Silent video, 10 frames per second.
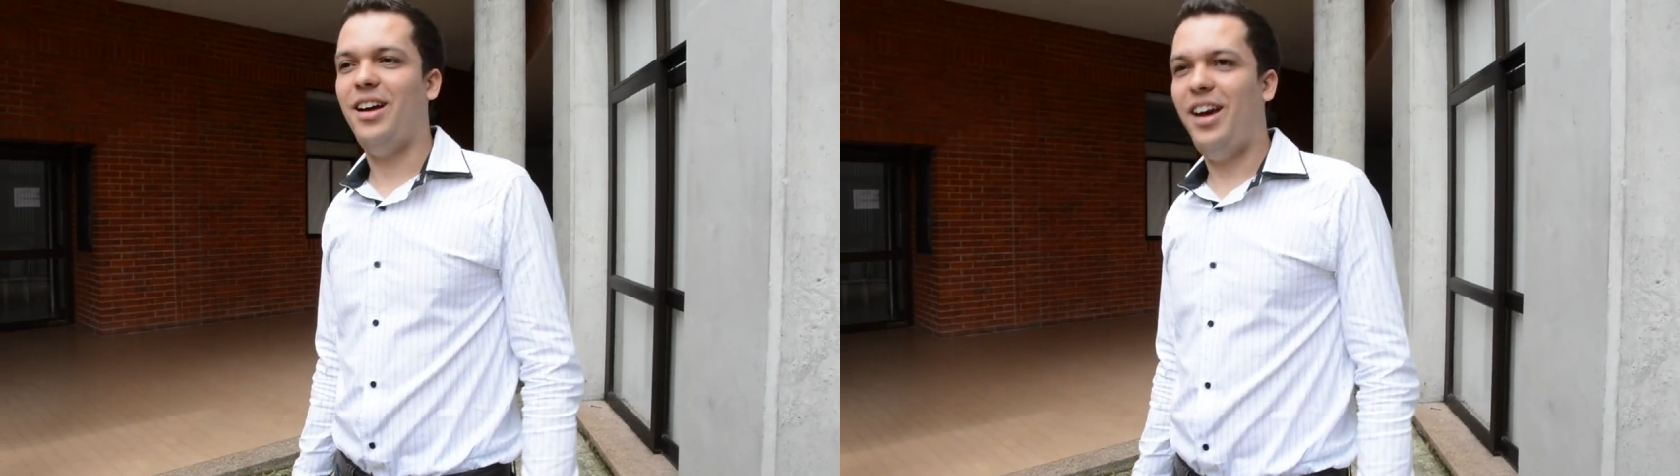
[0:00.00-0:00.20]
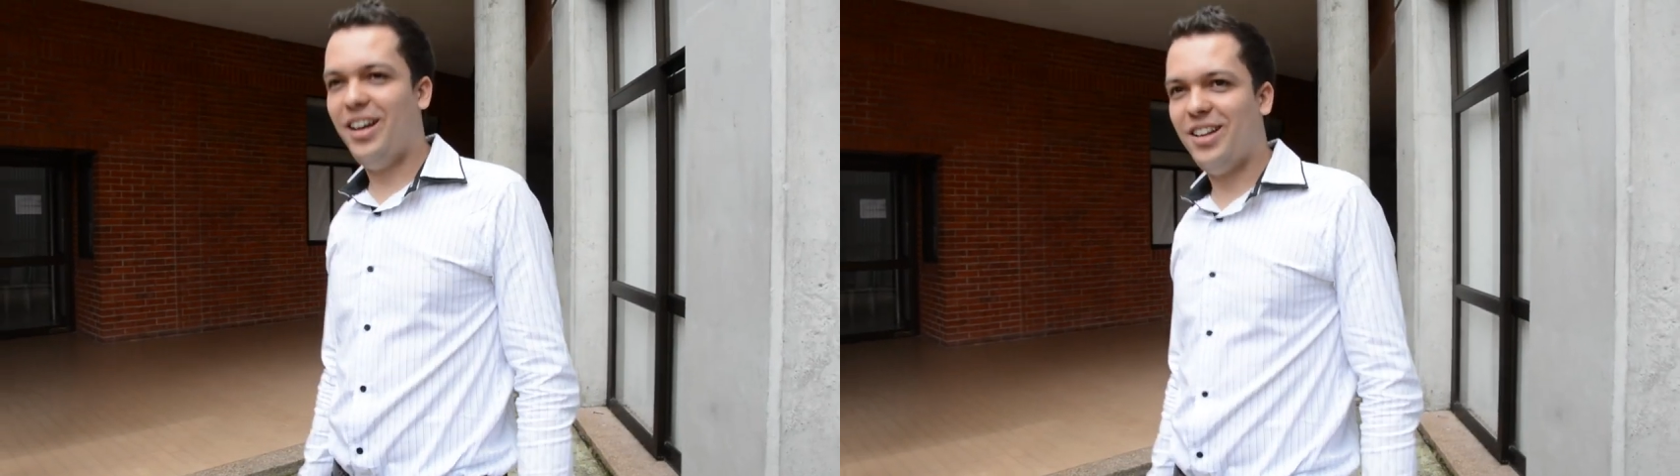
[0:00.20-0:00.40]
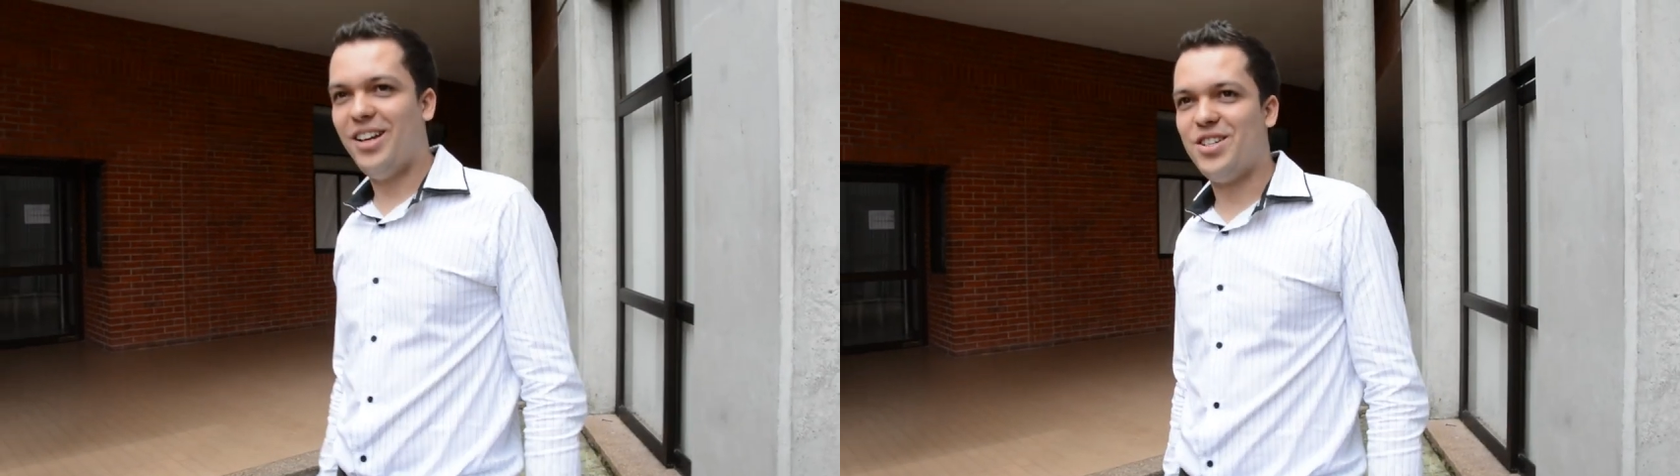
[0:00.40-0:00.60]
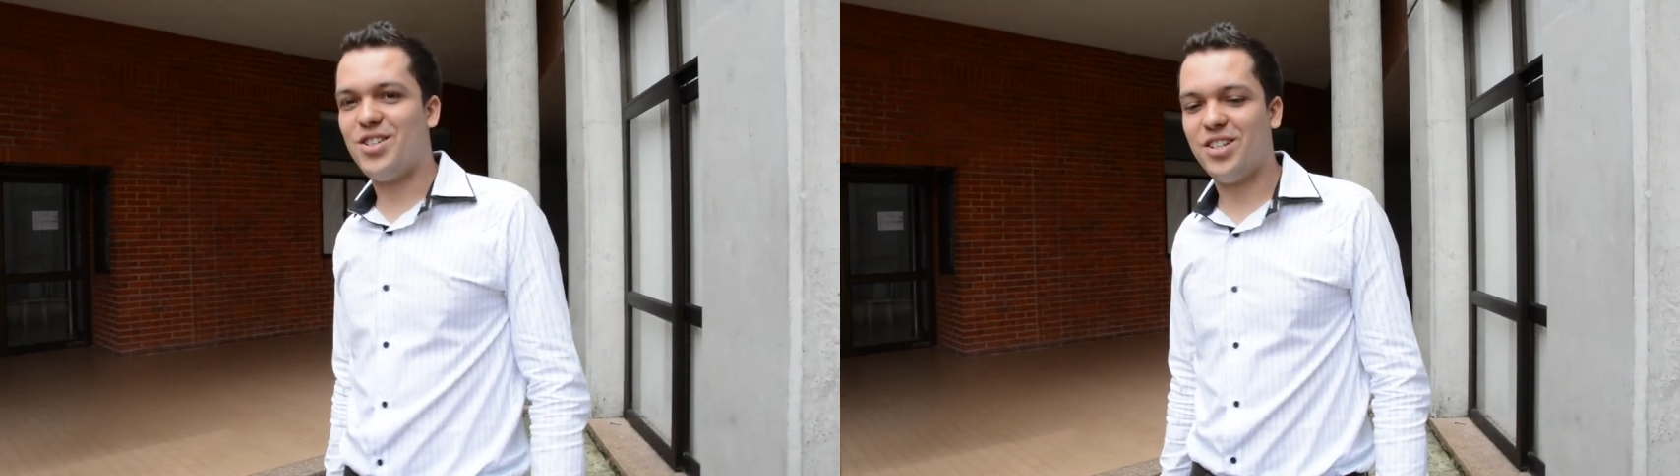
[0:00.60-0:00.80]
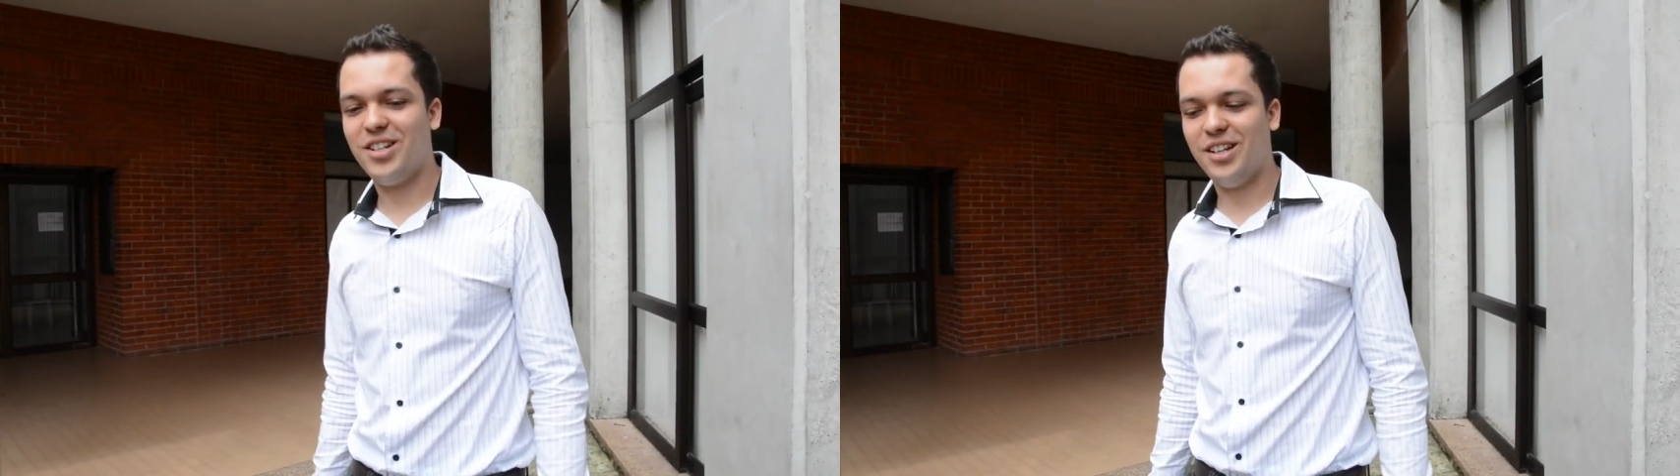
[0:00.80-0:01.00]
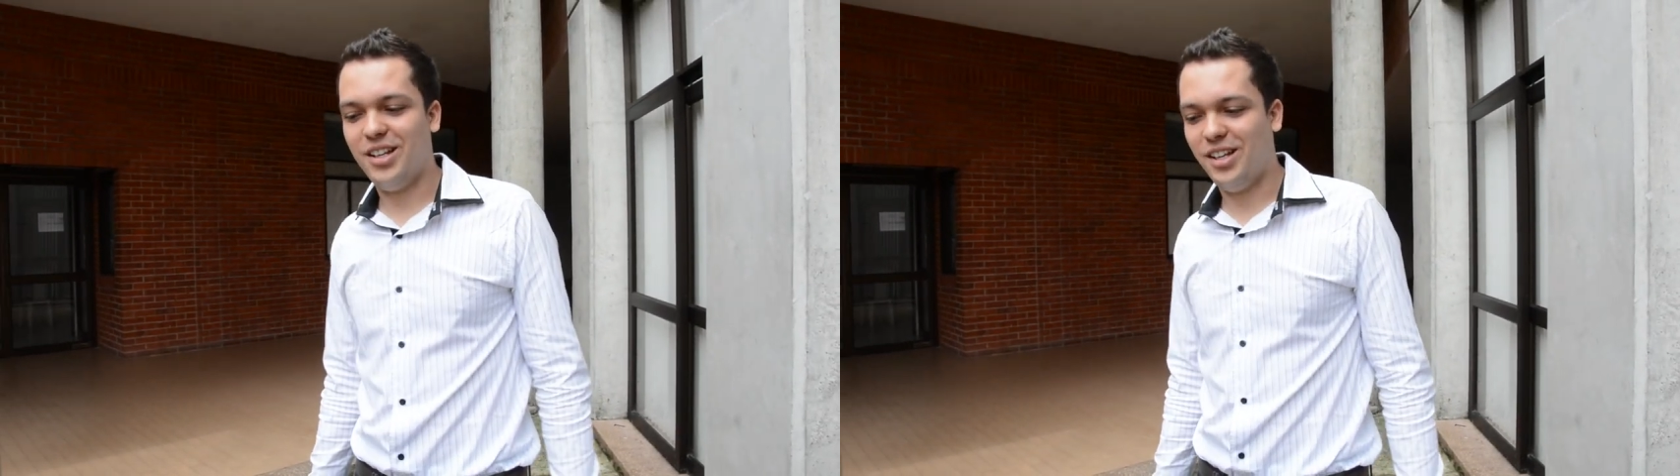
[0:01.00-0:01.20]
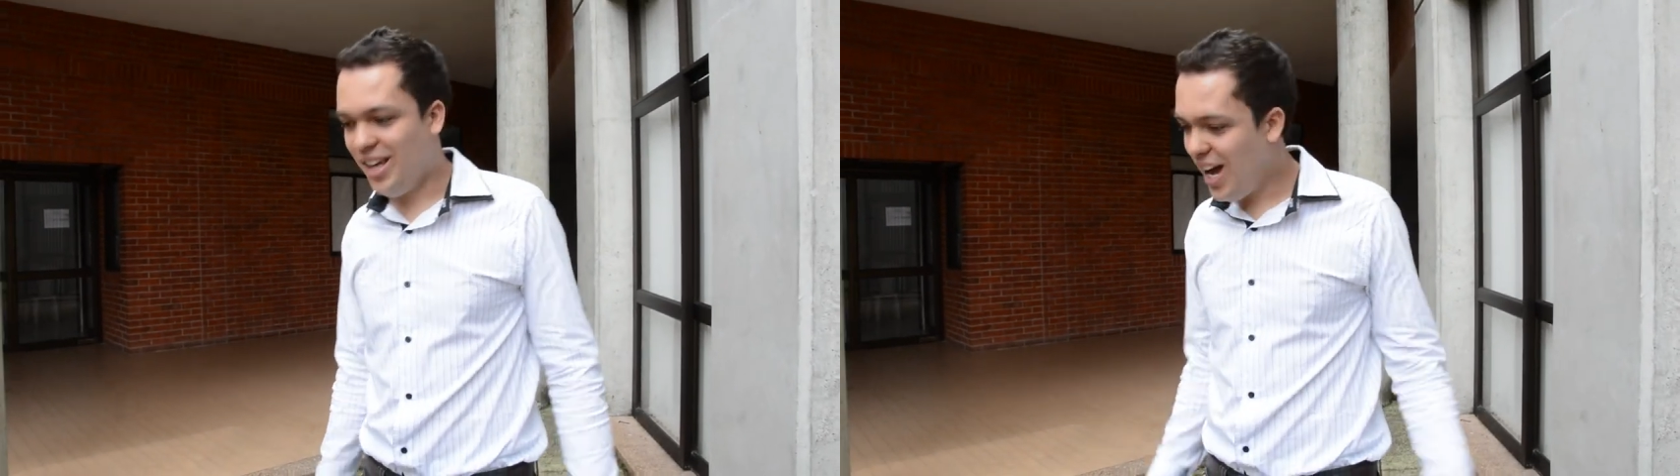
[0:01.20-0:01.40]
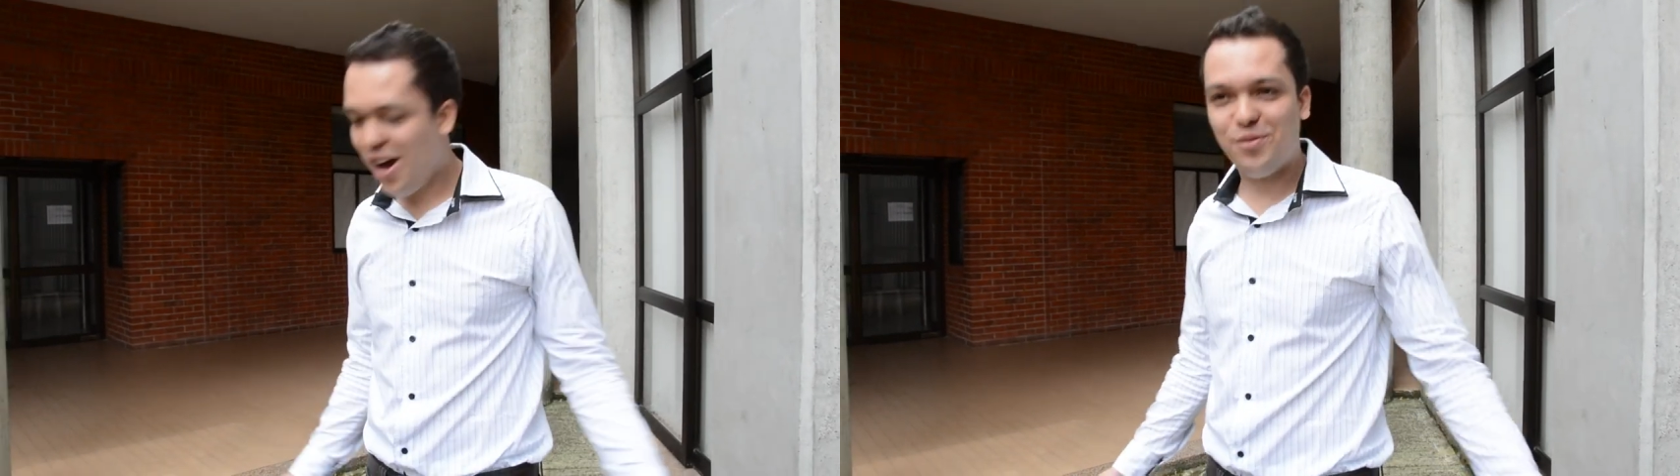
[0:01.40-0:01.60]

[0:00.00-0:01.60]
English? Yeah,